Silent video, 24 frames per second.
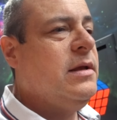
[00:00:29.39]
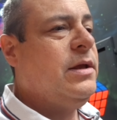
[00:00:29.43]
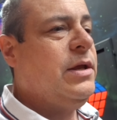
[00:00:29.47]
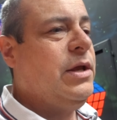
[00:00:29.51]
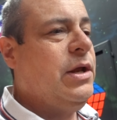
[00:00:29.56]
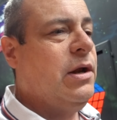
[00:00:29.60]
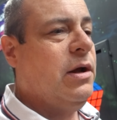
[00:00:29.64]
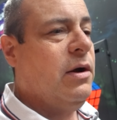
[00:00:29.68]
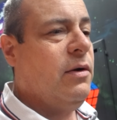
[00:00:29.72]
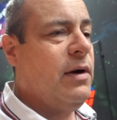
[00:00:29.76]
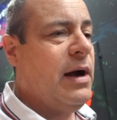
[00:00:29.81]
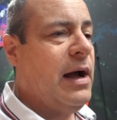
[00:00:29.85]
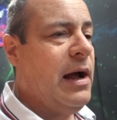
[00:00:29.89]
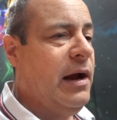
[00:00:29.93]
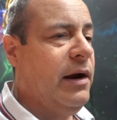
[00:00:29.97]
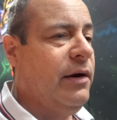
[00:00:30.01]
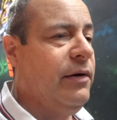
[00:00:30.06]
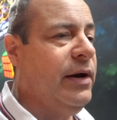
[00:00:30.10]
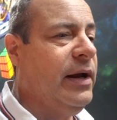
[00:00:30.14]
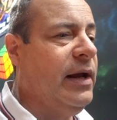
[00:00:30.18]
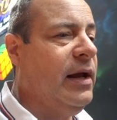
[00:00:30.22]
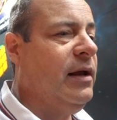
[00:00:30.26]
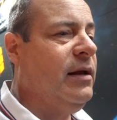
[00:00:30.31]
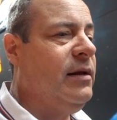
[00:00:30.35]

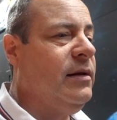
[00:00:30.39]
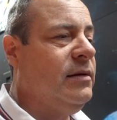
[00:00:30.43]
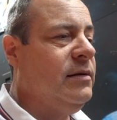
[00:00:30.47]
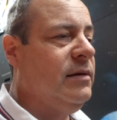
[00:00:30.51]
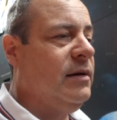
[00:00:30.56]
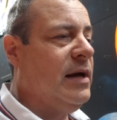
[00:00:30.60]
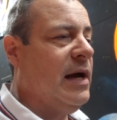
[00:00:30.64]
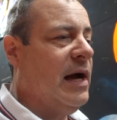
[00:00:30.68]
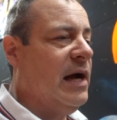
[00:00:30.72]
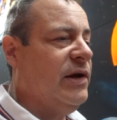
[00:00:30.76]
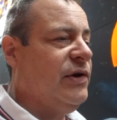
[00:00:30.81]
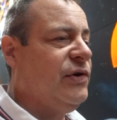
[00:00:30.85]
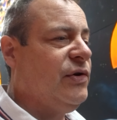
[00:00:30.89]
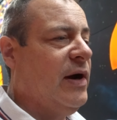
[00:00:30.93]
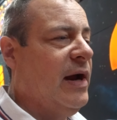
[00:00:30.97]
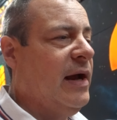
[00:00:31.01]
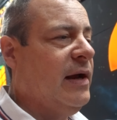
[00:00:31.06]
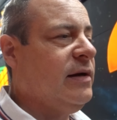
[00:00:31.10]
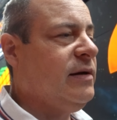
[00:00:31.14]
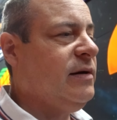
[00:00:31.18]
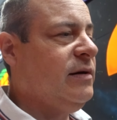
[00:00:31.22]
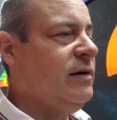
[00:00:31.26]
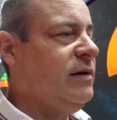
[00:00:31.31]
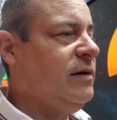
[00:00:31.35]
hiring
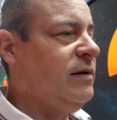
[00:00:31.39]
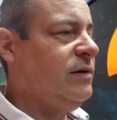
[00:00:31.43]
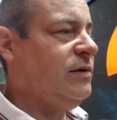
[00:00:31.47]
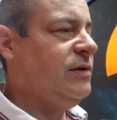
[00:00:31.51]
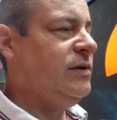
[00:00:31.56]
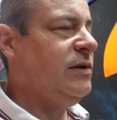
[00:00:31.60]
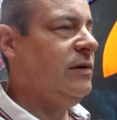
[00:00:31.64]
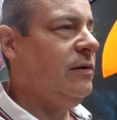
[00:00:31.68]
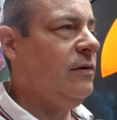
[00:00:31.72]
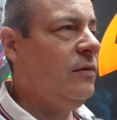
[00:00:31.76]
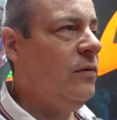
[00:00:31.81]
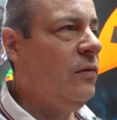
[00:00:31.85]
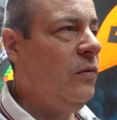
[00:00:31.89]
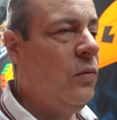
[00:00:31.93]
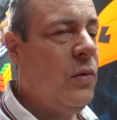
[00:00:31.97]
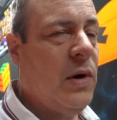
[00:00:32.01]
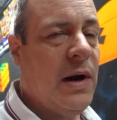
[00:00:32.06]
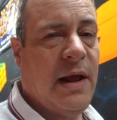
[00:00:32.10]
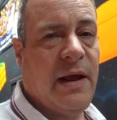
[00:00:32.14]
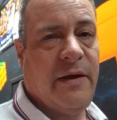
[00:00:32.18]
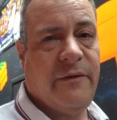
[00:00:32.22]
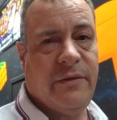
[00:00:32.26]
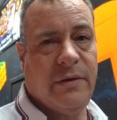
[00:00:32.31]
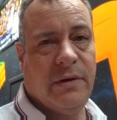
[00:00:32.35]
contractors and
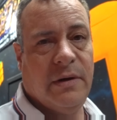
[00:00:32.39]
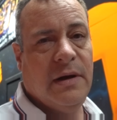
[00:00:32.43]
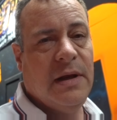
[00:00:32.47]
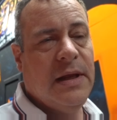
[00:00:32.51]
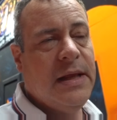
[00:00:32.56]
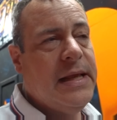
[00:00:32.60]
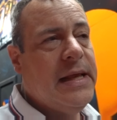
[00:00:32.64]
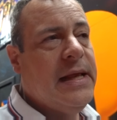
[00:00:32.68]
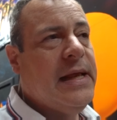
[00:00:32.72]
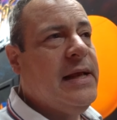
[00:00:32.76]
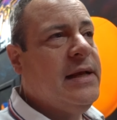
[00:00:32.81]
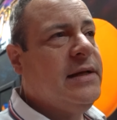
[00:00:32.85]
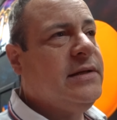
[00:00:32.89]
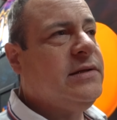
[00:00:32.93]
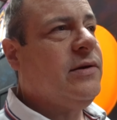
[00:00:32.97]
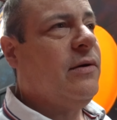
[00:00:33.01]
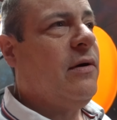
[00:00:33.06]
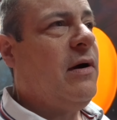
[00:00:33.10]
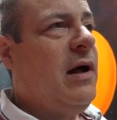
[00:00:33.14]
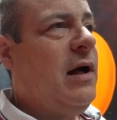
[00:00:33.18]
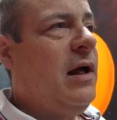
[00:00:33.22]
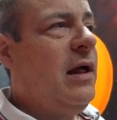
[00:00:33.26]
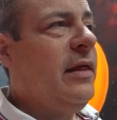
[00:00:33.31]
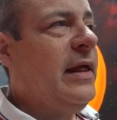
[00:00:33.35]
whatever. So
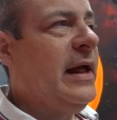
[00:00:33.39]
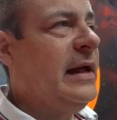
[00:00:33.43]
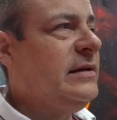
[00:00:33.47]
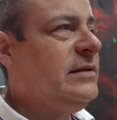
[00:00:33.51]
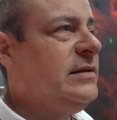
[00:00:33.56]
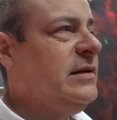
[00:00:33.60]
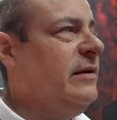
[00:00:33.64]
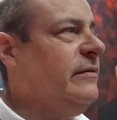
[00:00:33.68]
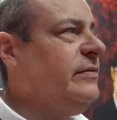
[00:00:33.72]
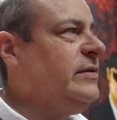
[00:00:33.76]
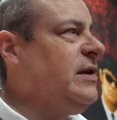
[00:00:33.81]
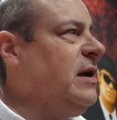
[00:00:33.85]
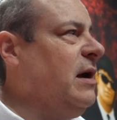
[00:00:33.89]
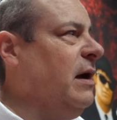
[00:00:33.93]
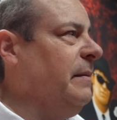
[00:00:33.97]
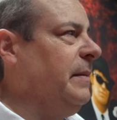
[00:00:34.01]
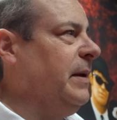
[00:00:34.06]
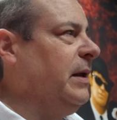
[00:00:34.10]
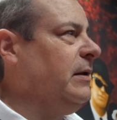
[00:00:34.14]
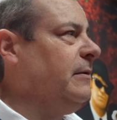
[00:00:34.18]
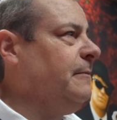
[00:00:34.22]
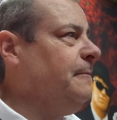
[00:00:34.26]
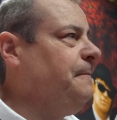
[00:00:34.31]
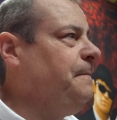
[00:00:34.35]
all that stuff's
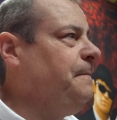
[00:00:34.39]
coming.